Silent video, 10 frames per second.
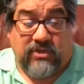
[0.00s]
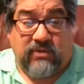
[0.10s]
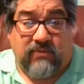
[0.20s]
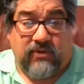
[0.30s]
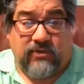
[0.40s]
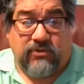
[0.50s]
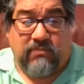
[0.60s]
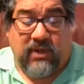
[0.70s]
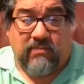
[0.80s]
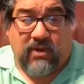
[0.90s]
similar to a
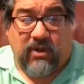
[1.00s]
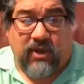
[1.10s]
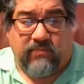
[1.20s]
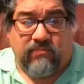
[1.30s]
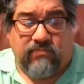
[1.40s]
Bloody Mary,